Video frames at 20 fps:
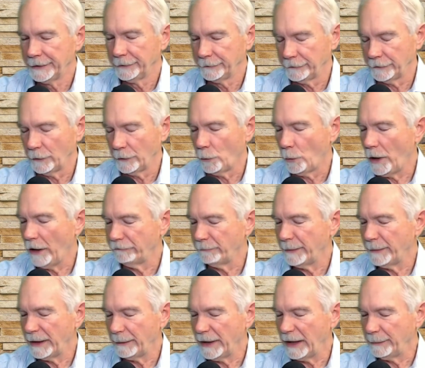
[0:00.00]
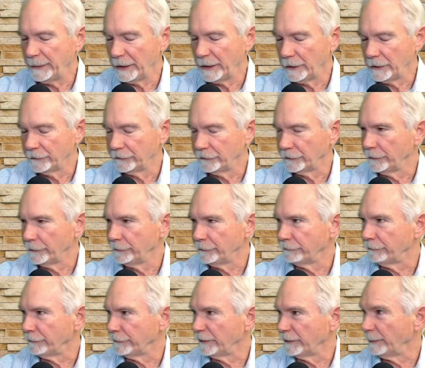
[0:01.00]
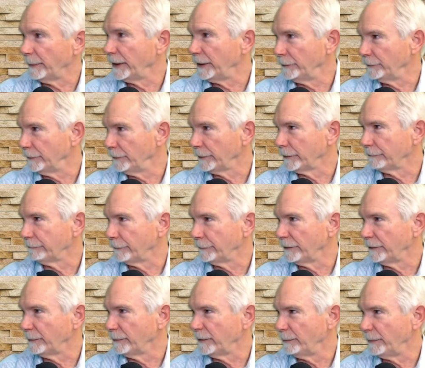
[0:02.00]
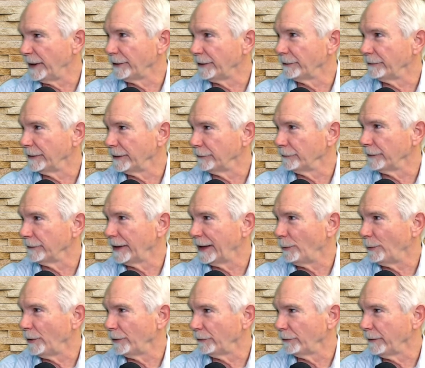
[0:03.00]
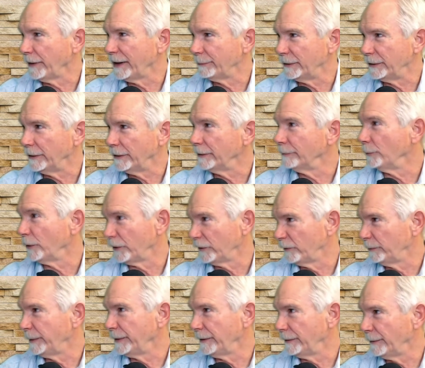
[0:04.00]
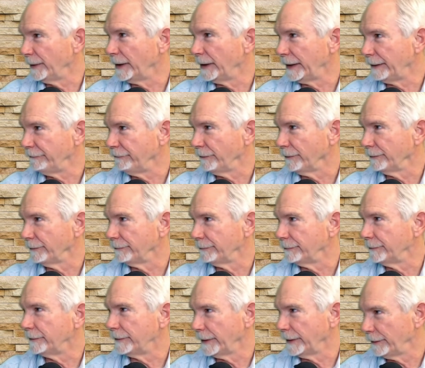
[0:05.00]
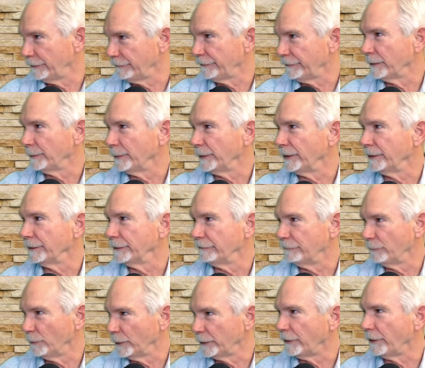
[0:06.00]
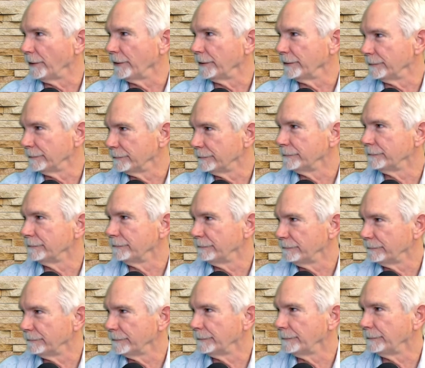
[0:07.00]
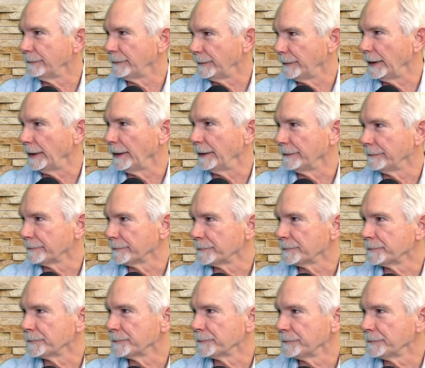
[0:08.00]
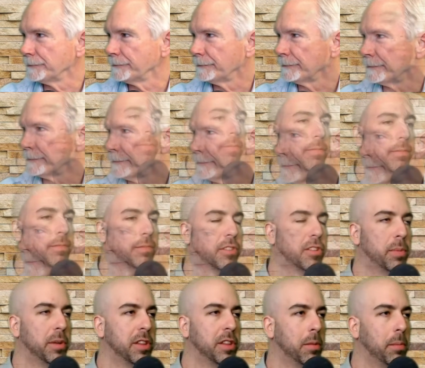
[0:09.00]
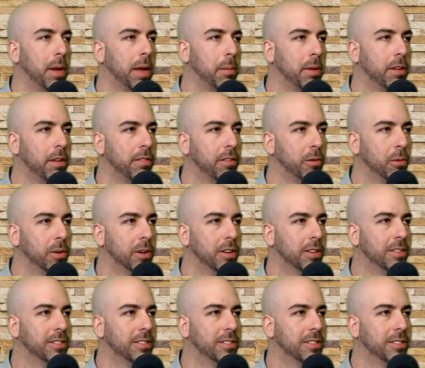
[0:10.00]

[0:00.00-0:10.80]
So Wafflemat might be a good solution for somebody who's looking for something better than a slab on grade, but doesn't want to spend the money for the Telefirma or the void carton. Yeah, exactly. You can kind of split the baby, if you will.